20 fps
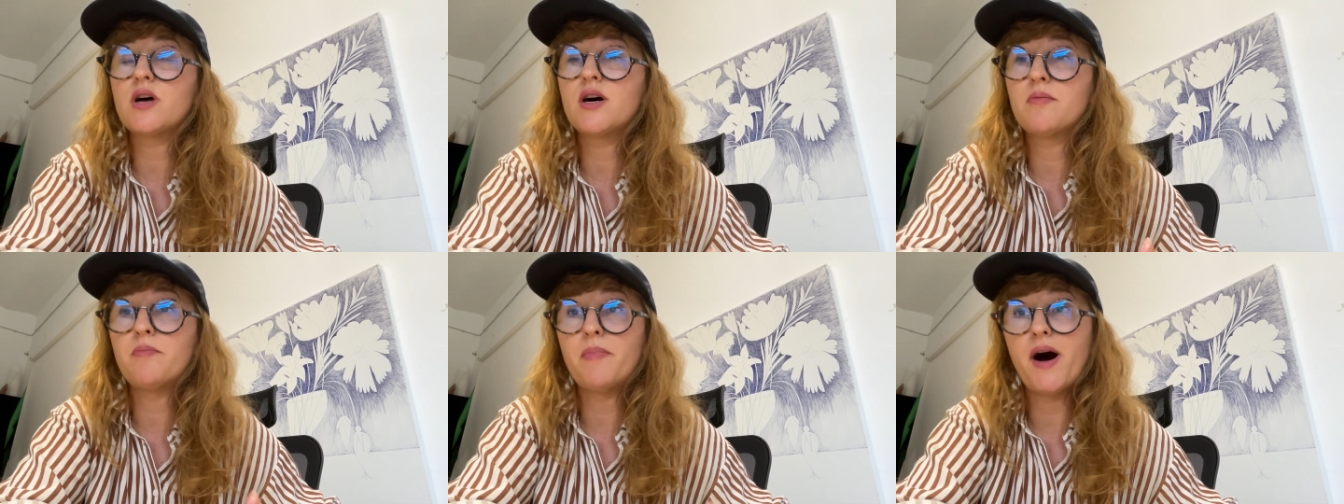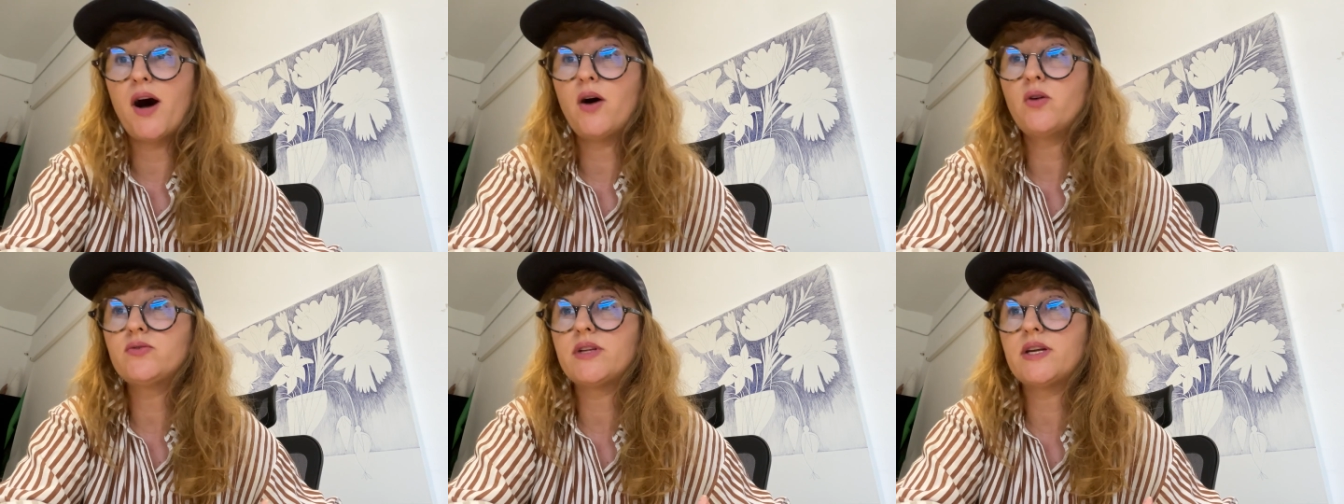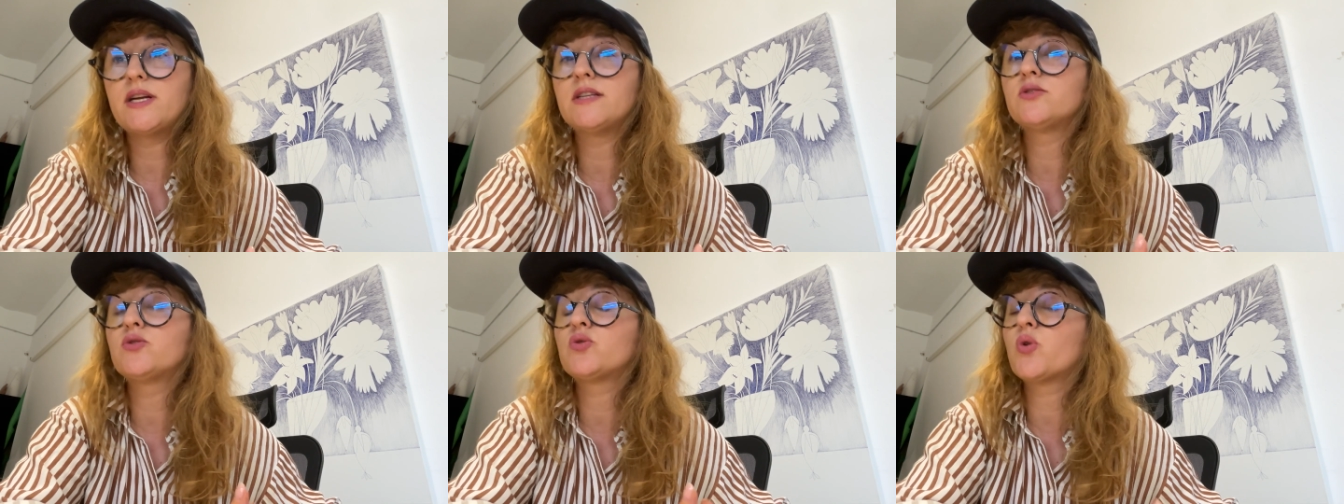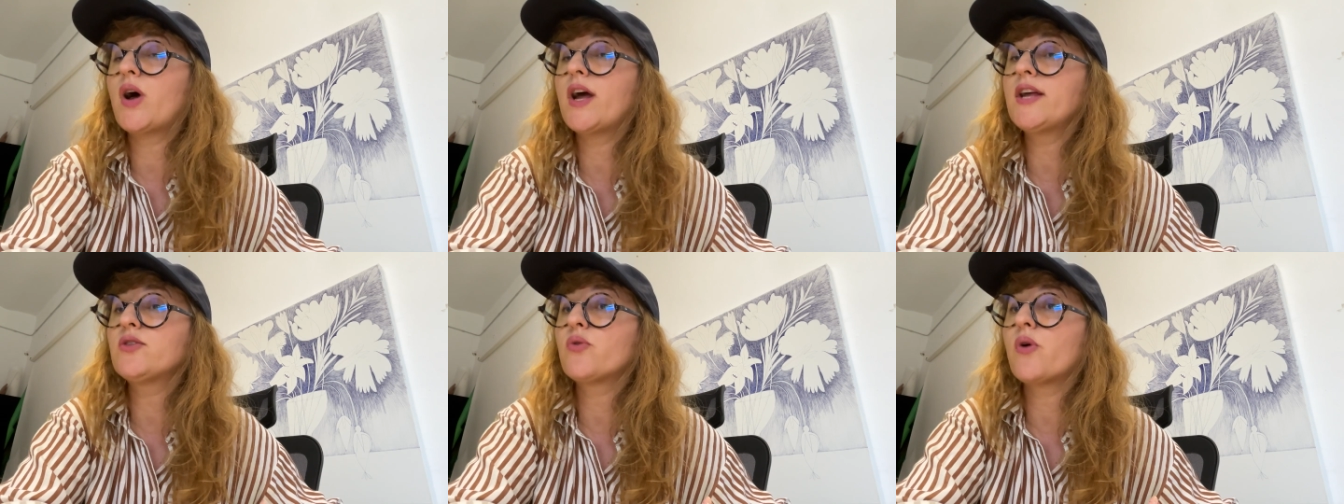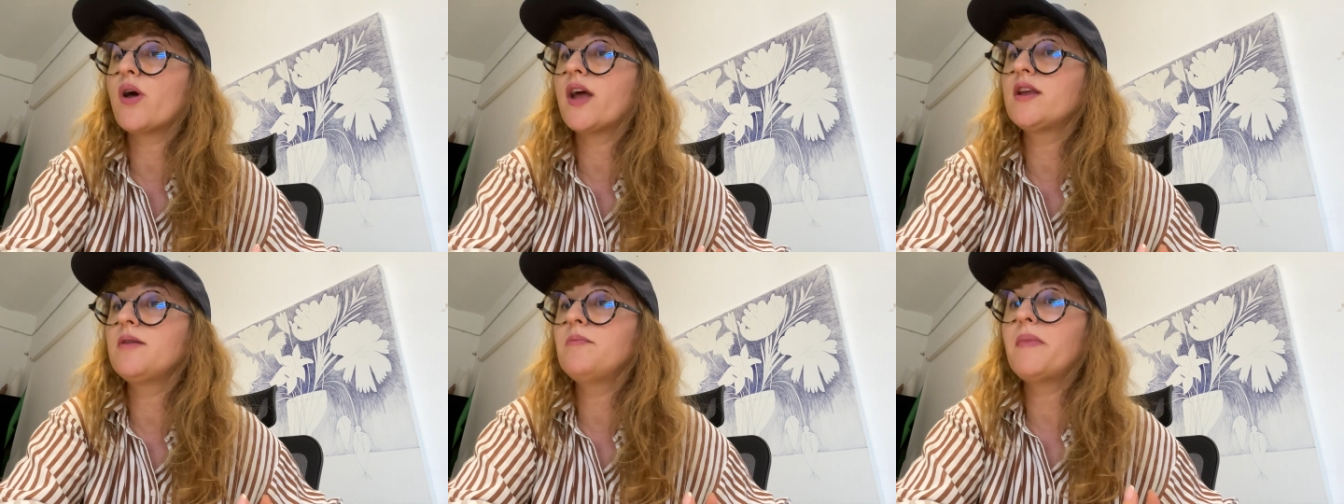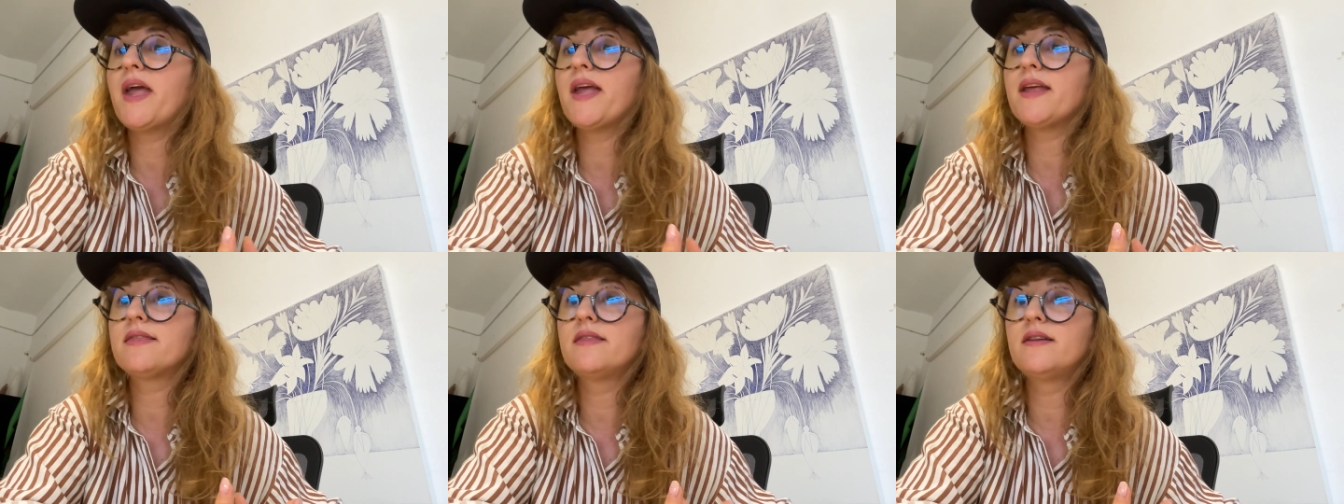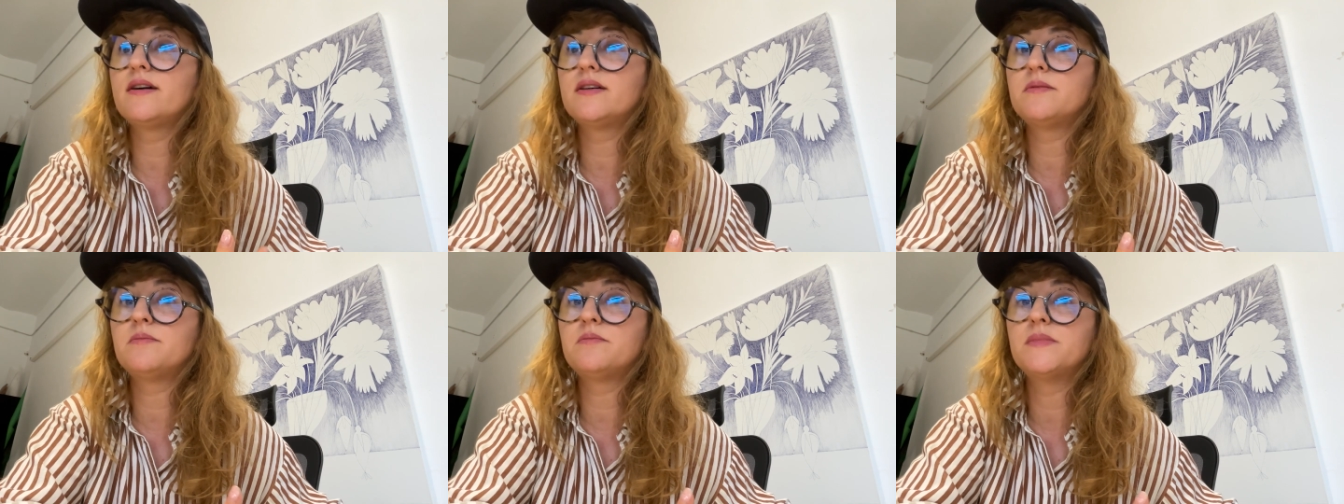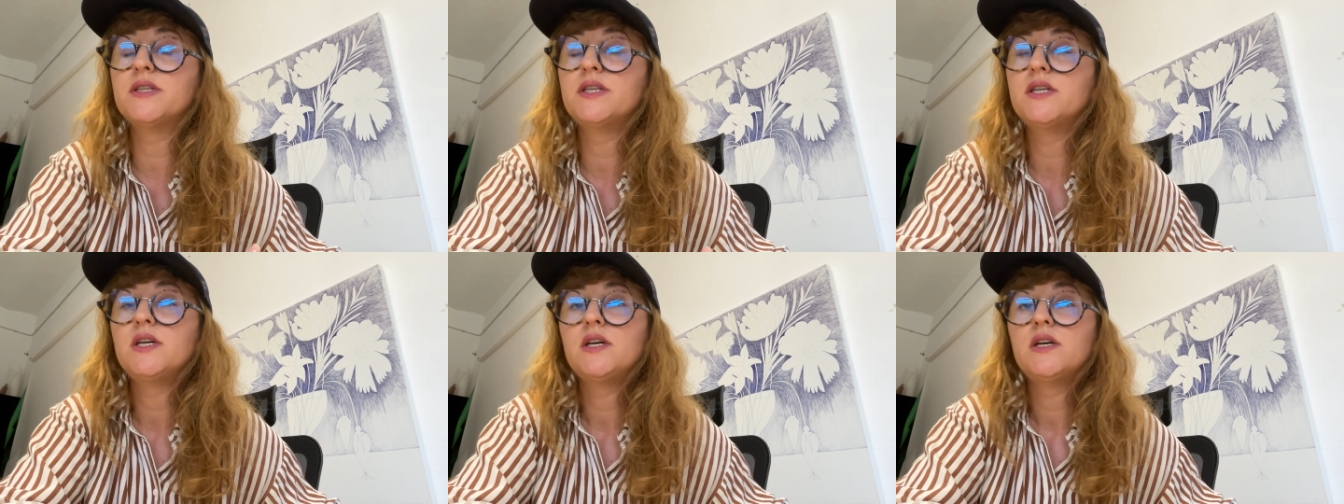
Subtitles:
about and try to animate them